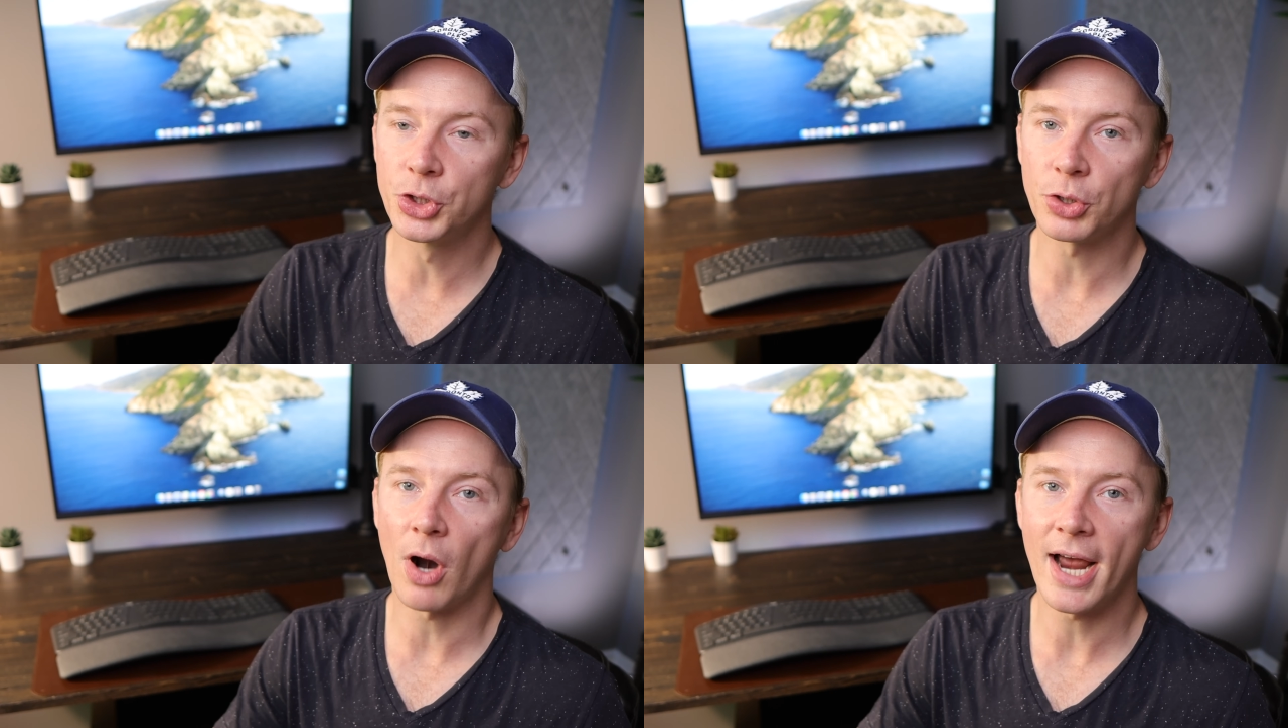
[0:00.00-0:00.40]

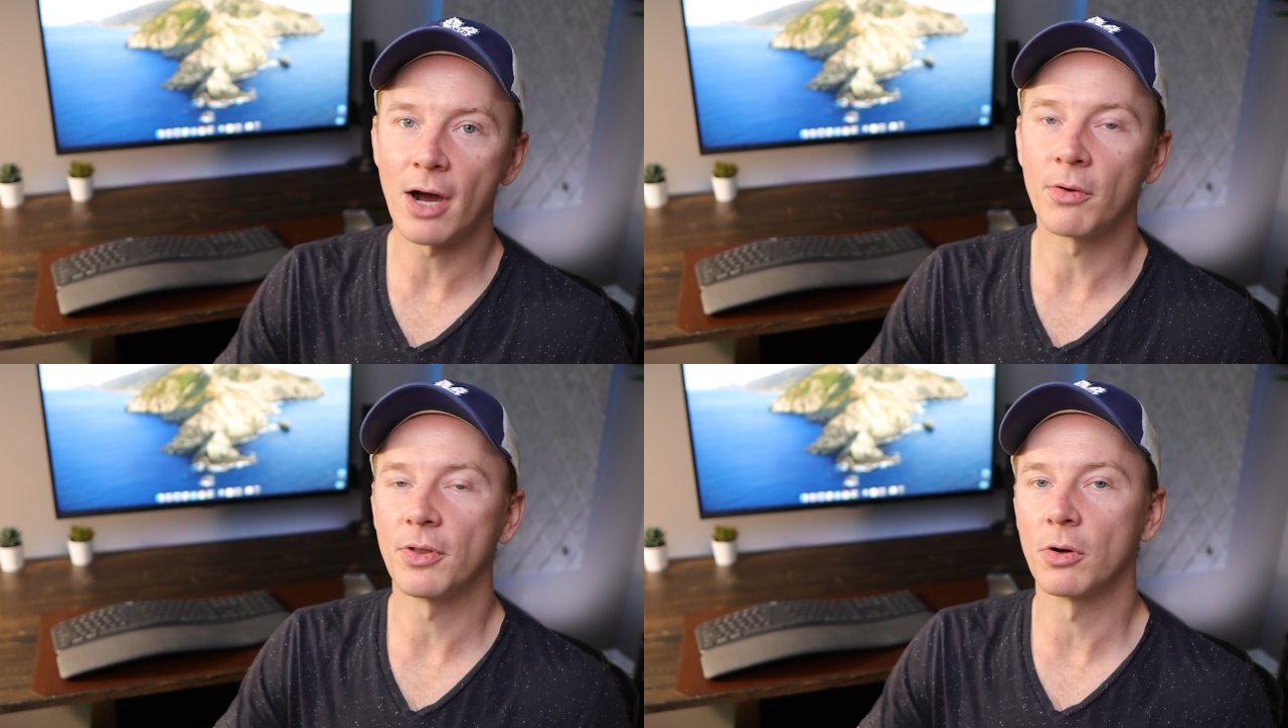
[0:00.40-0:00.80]
try
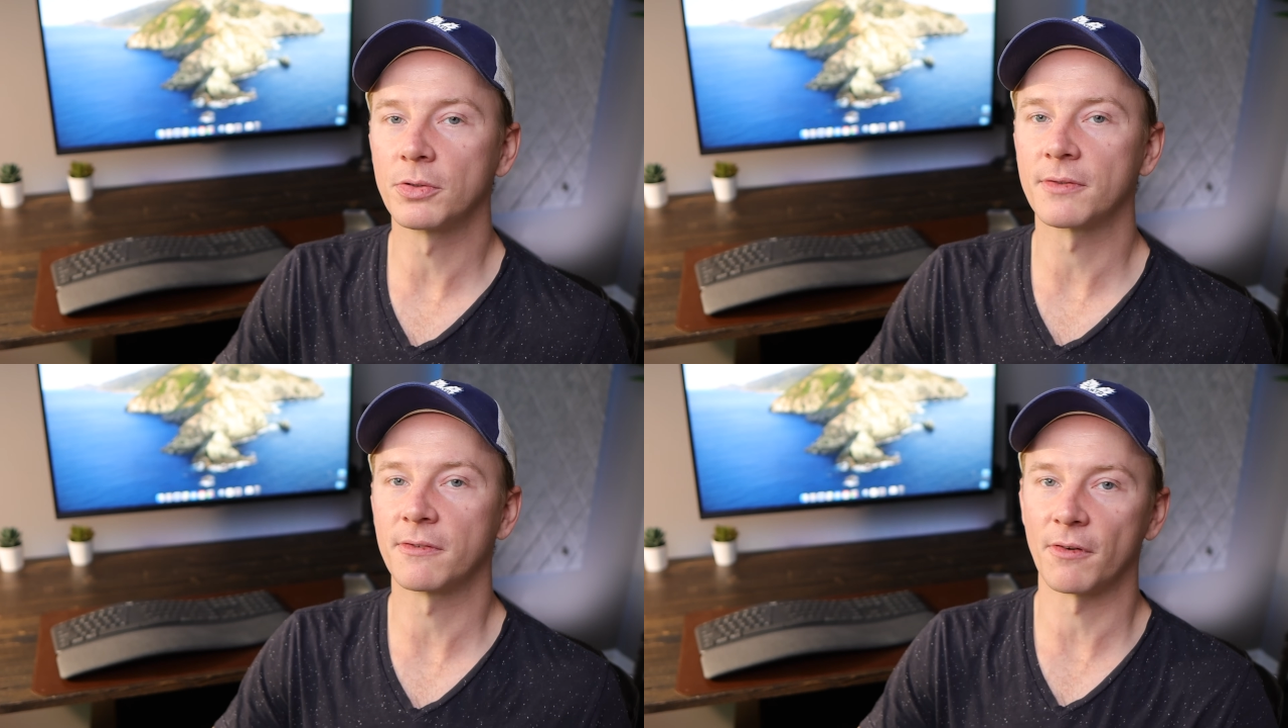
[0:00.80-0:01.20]
out
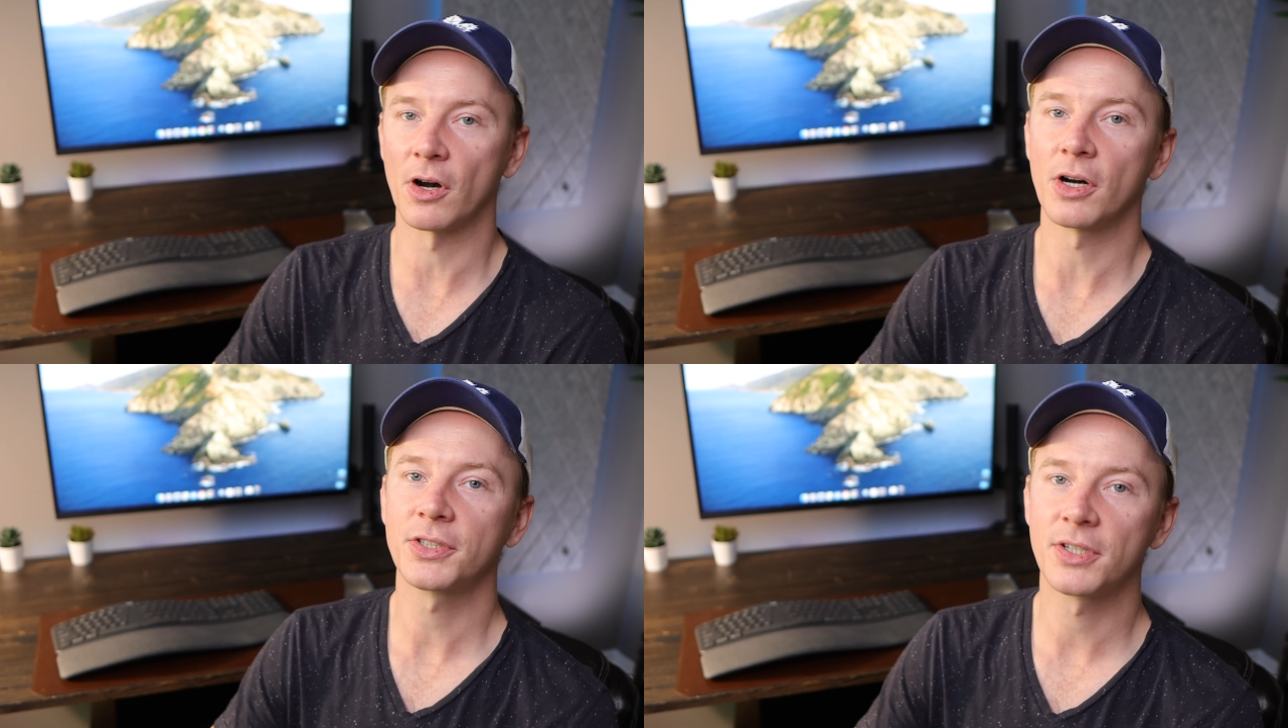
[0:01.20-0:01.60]
those
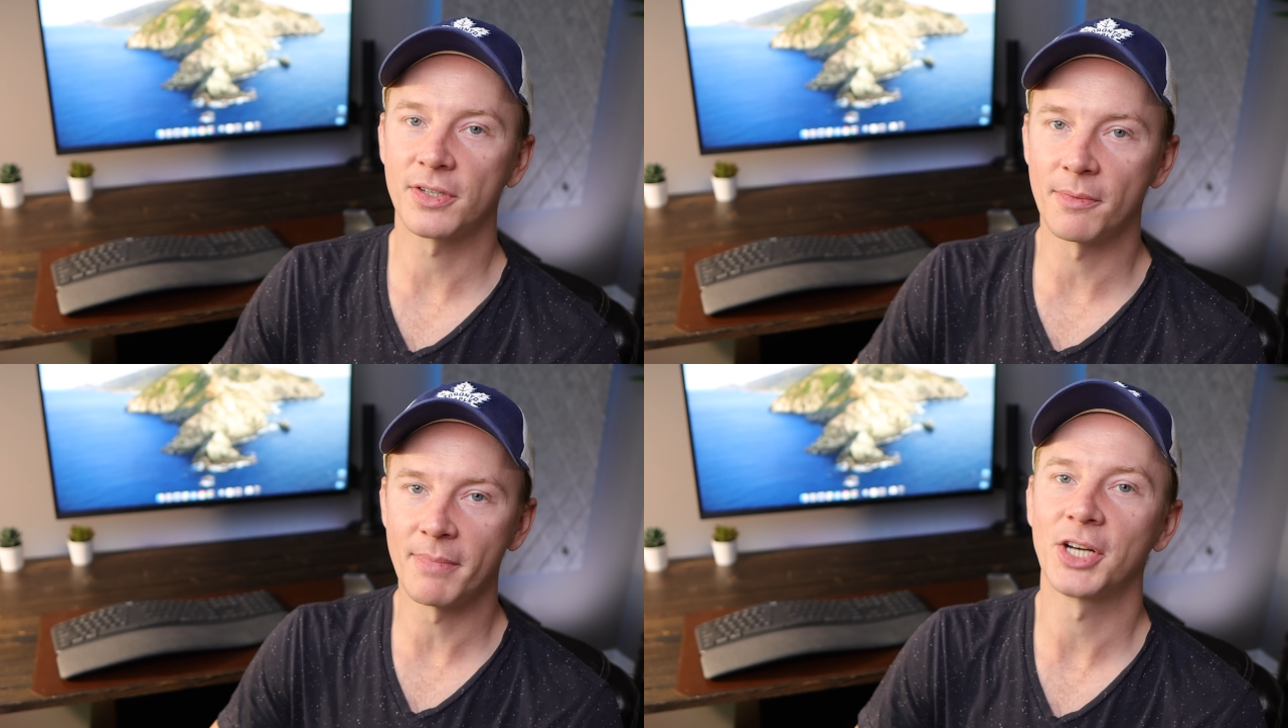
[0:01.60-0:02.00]
first
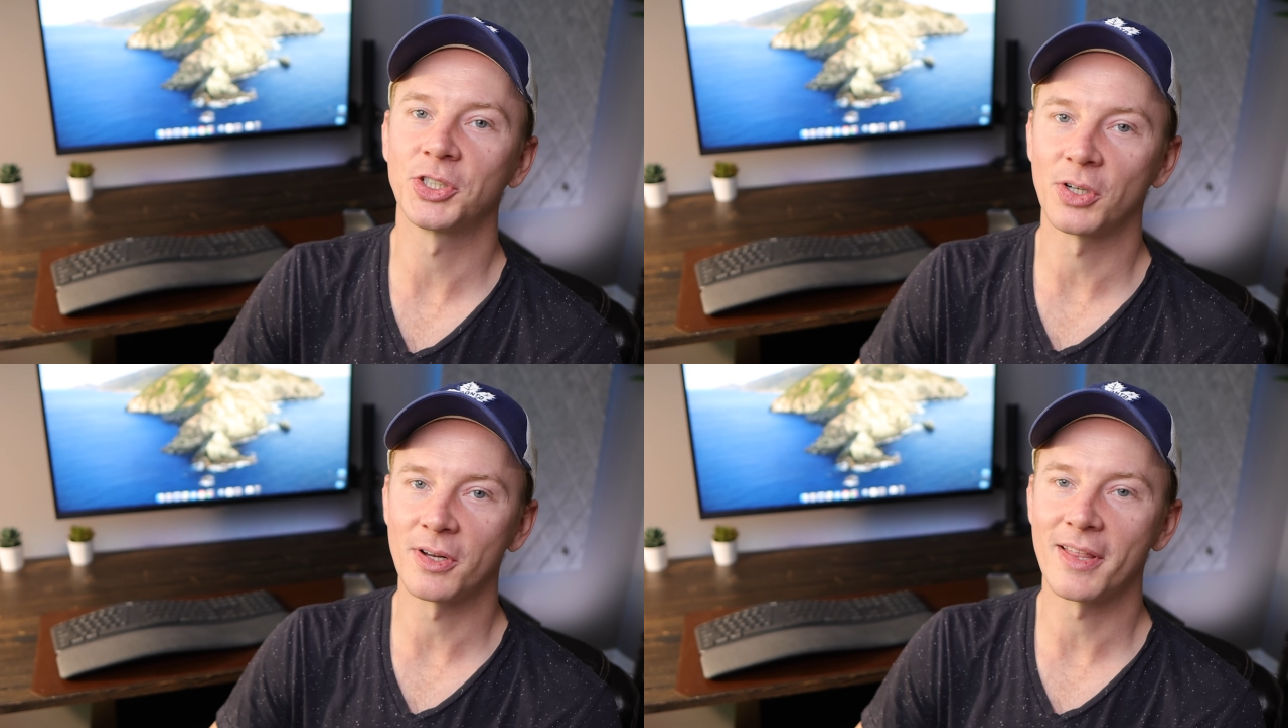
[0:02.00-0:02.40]
to make sure